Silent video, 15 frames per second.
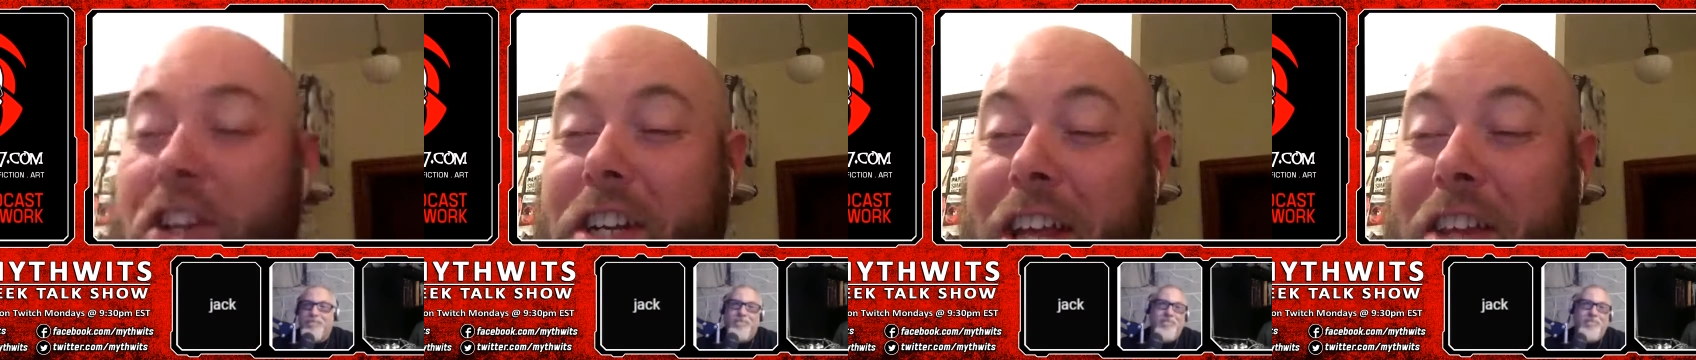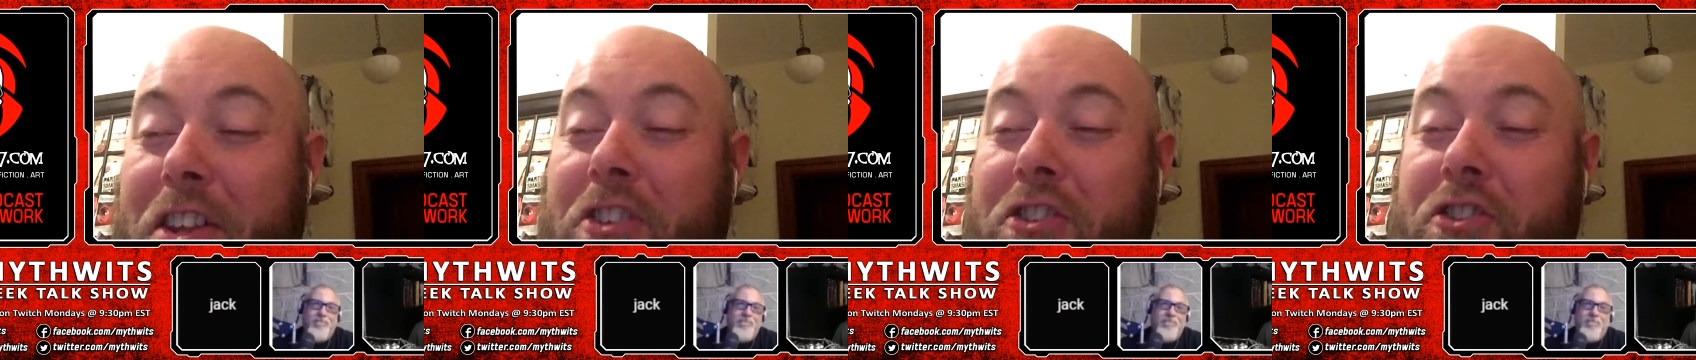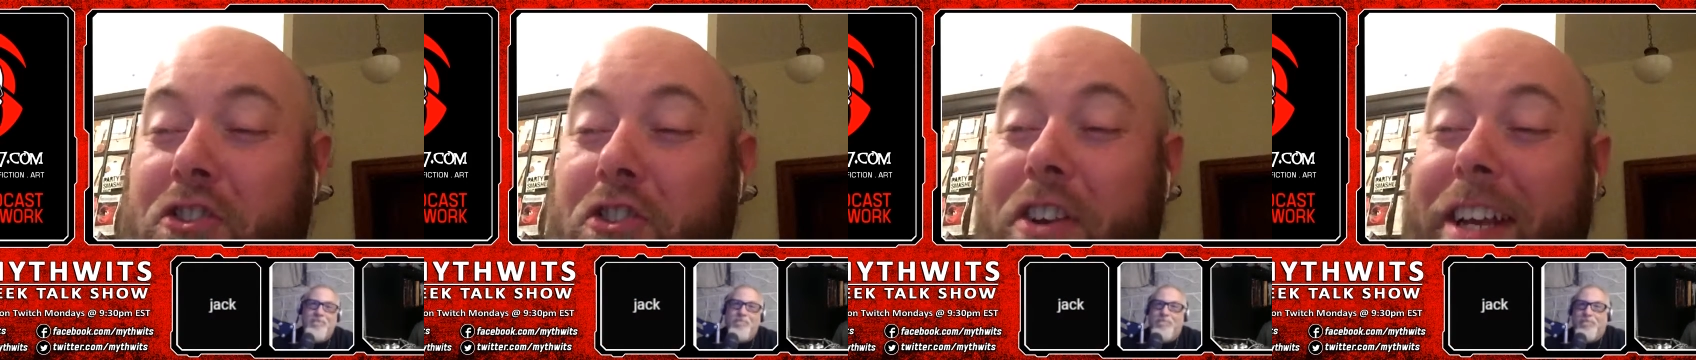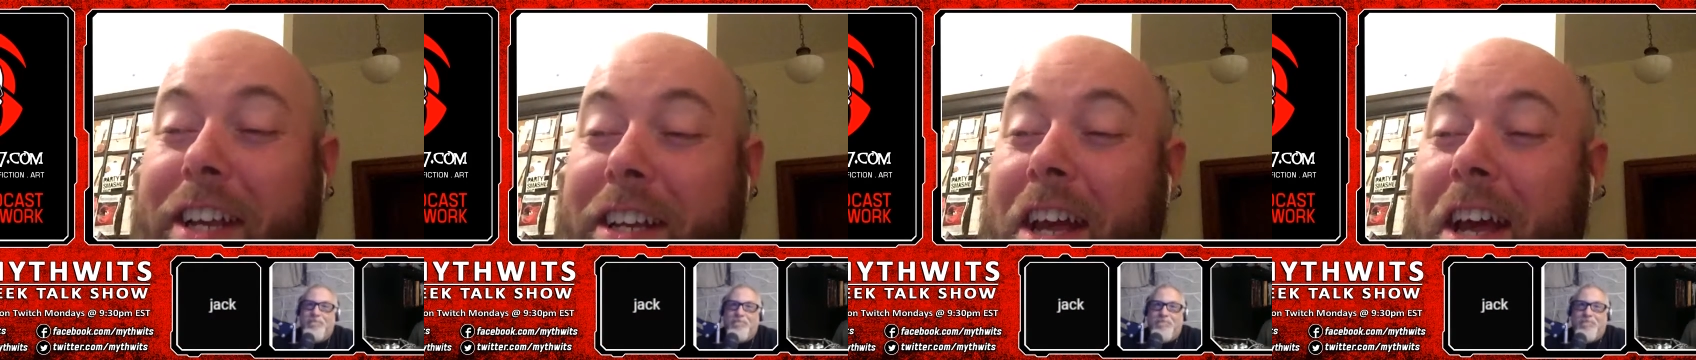Speaker 1: in the street
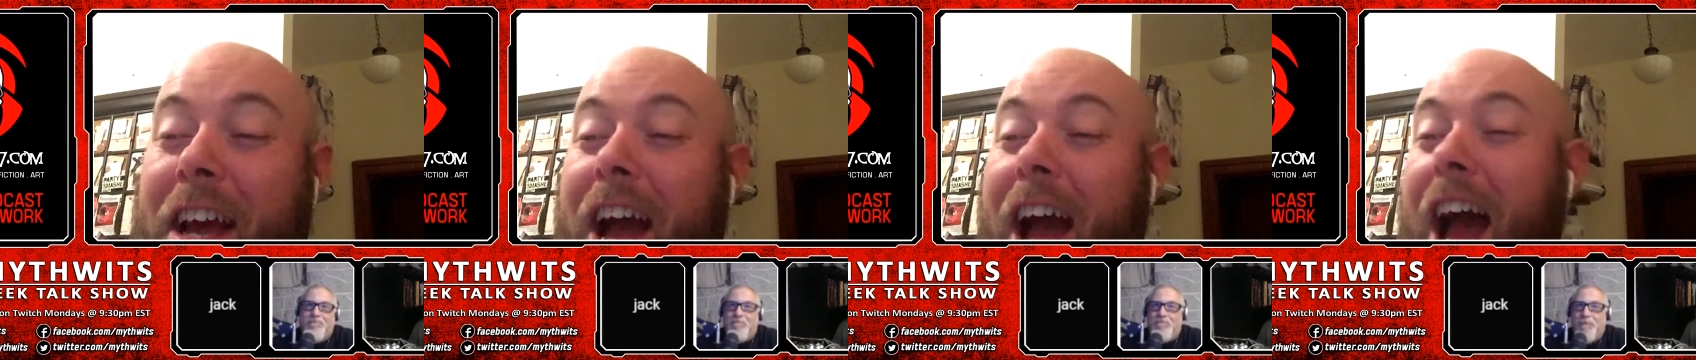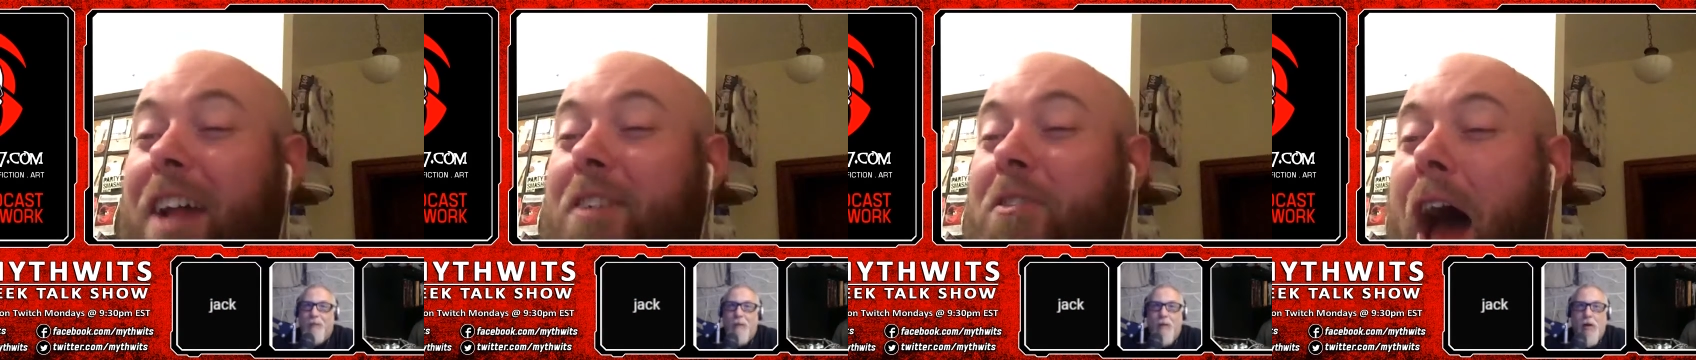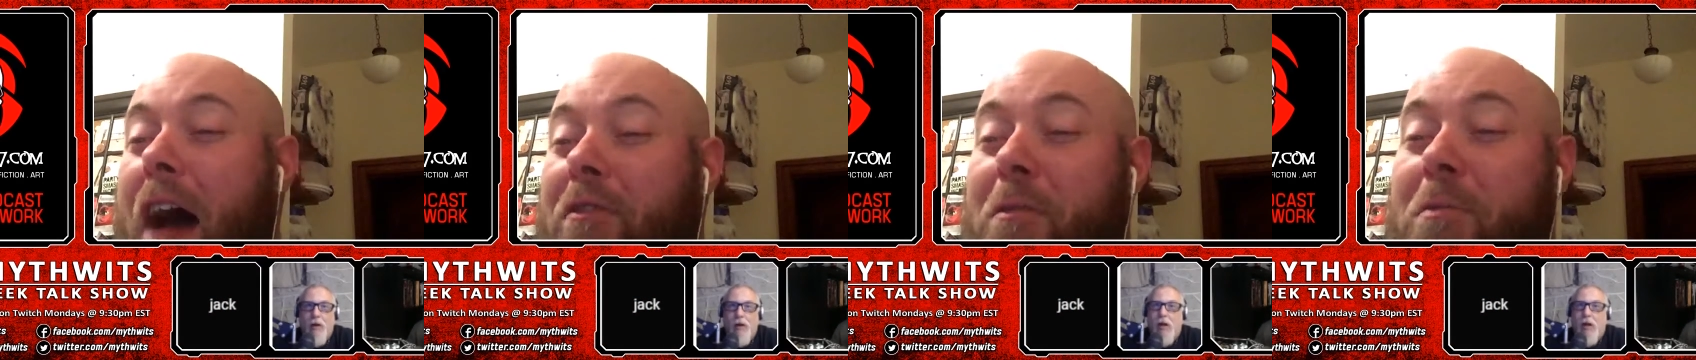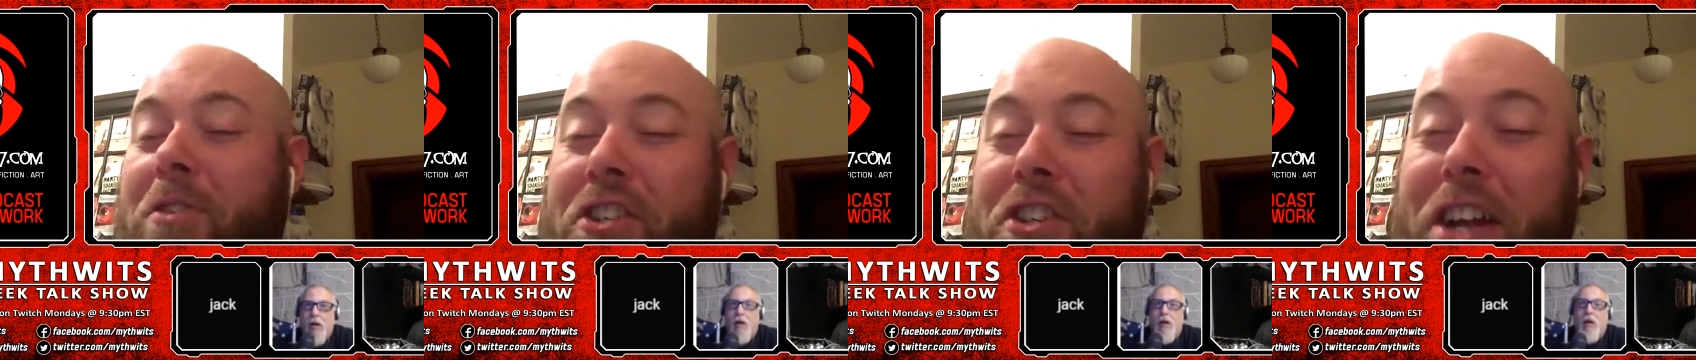and have him
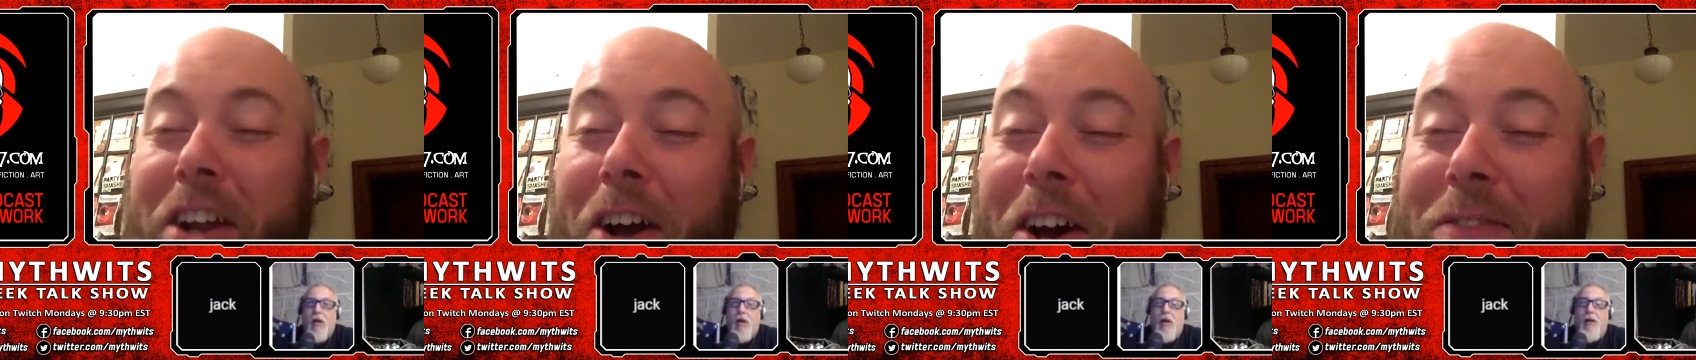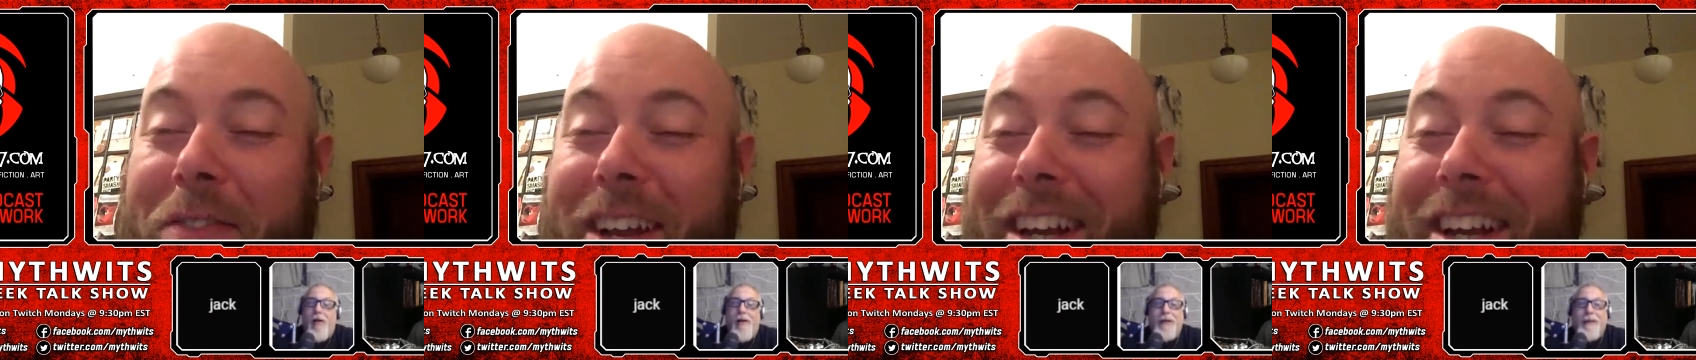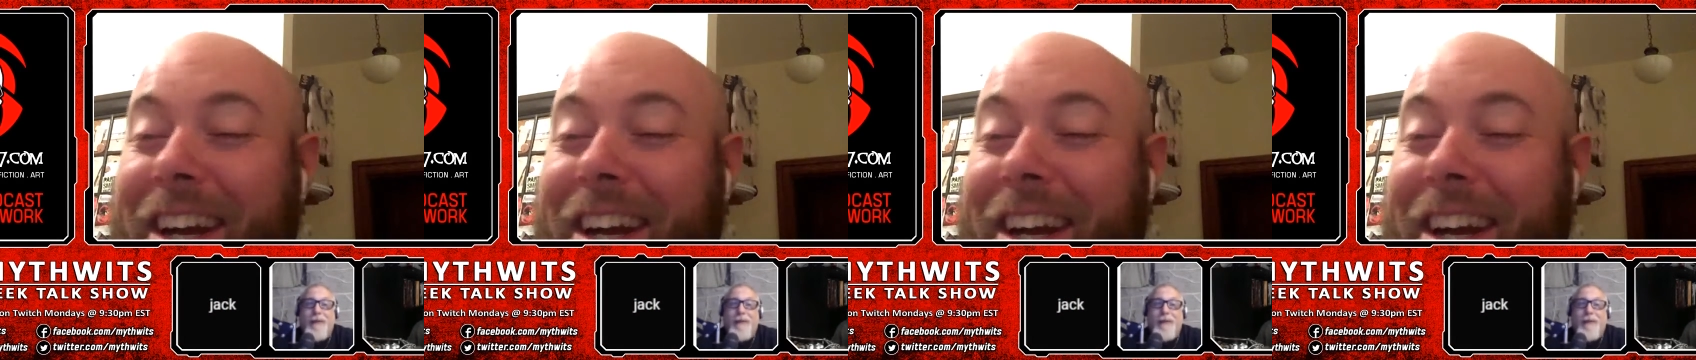shit on me.